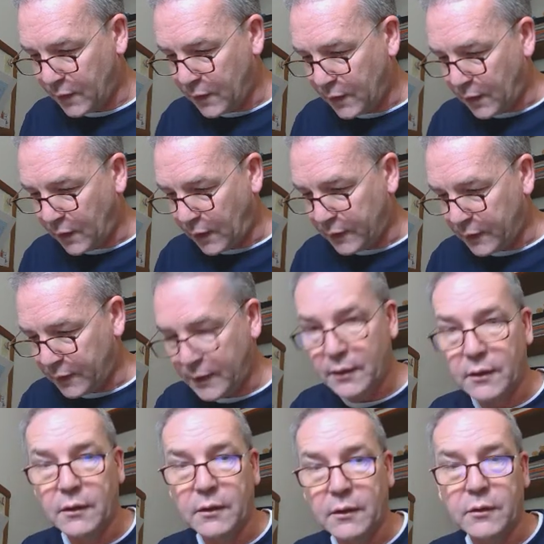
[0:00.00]
And then
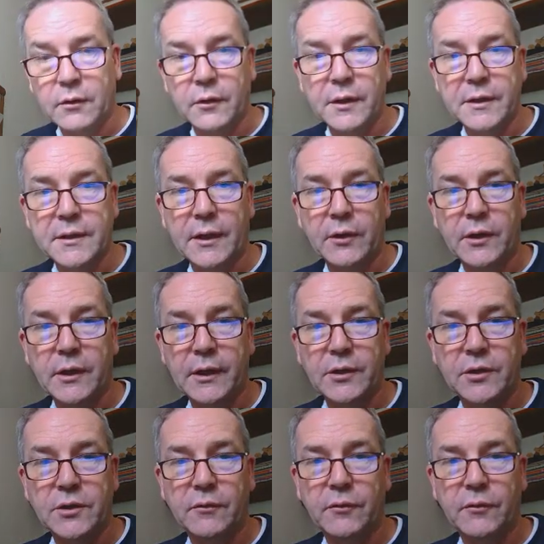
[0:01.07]
this calculation
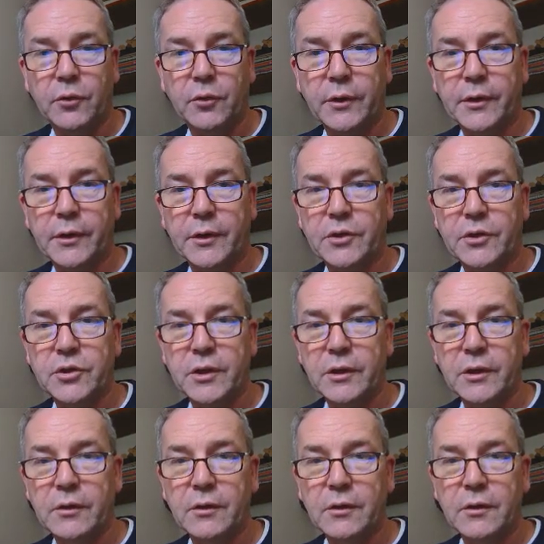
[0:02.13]
for inertia,
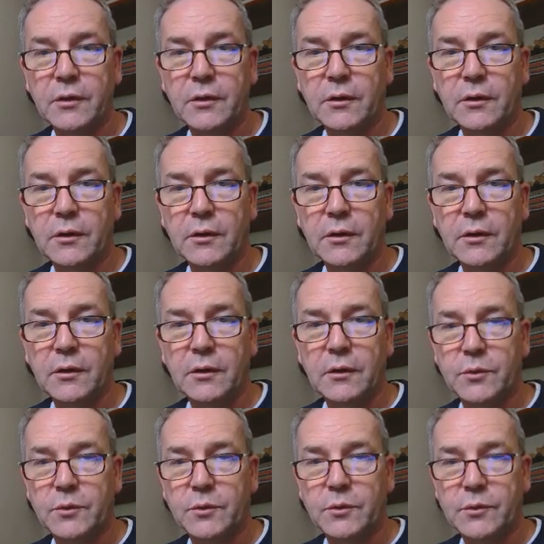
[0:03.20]
which was this
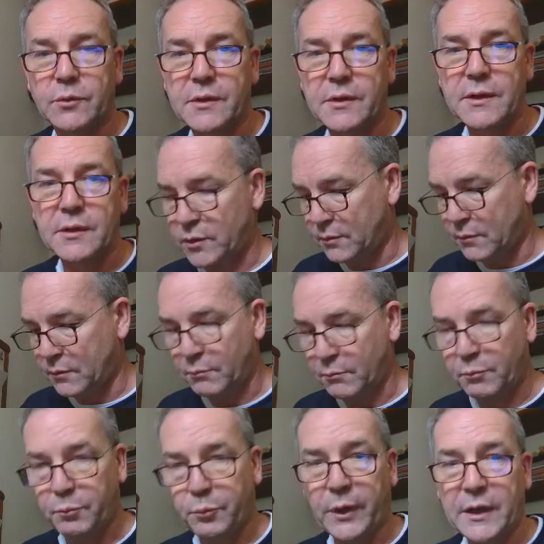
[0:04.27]
equation,
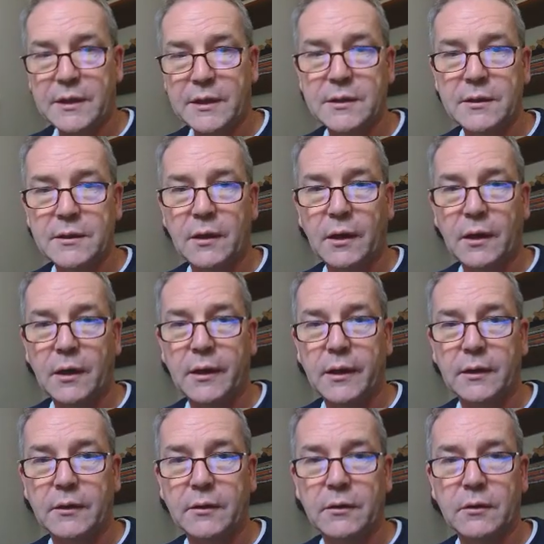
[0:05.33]
base height
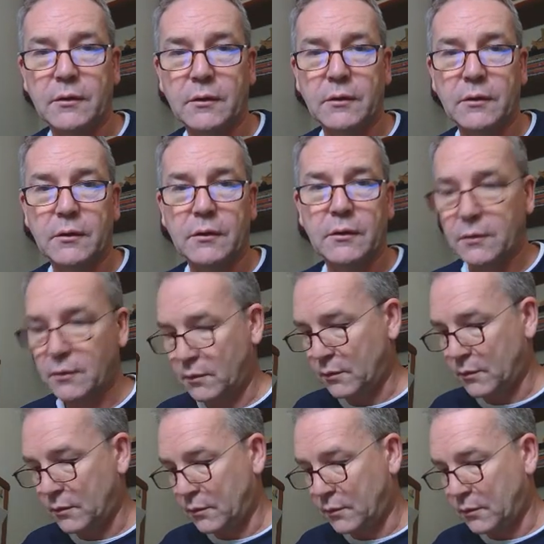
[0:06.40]

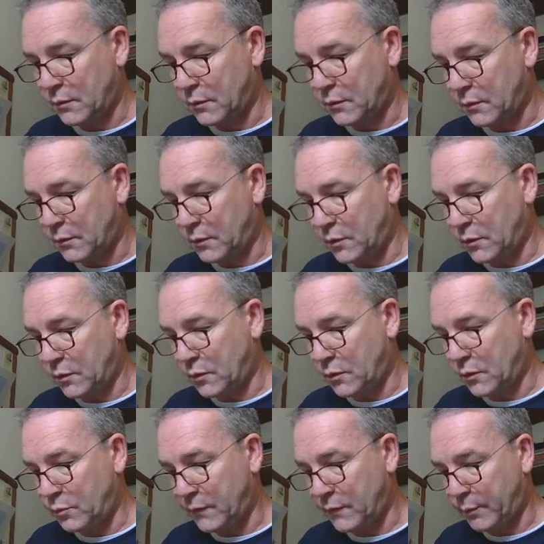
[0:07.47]
cubed
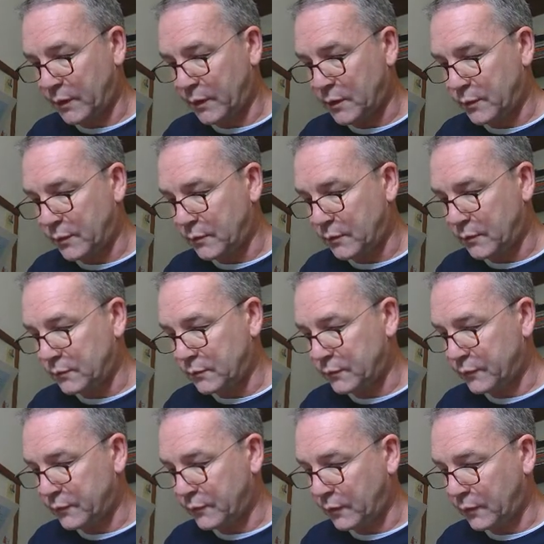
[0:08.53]
divided by 12.
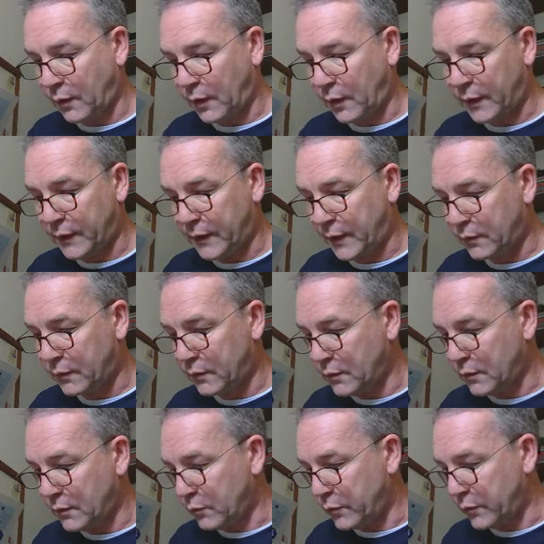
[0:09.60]
And again, we've
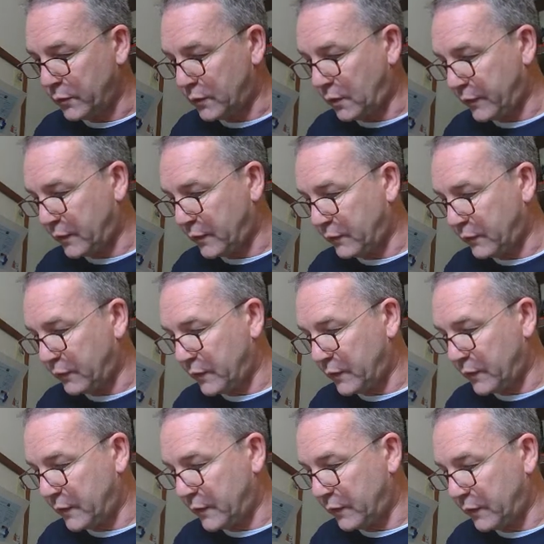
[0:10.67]
got a figure for this
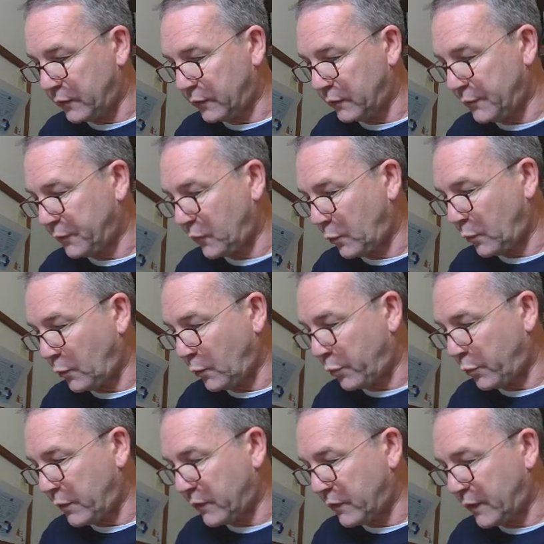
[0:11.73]
from our previous
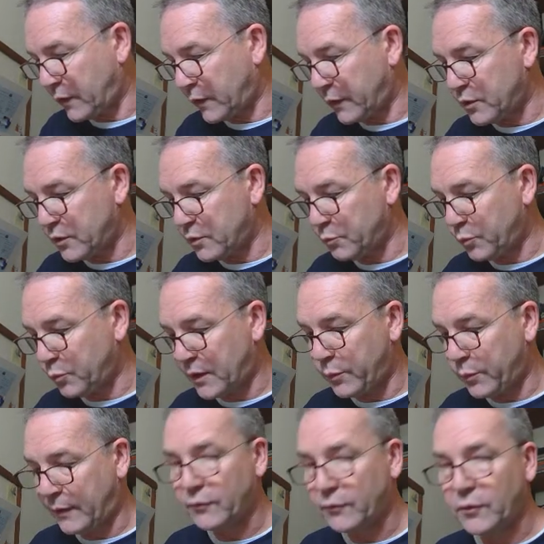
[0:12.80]
calculation, but actually we haven't
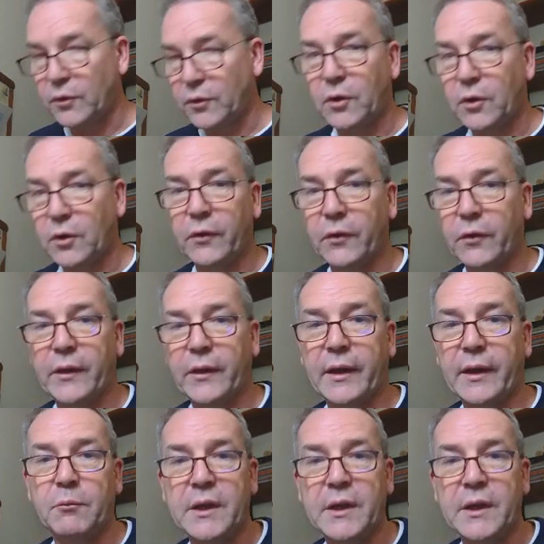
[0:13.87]
got that in meters.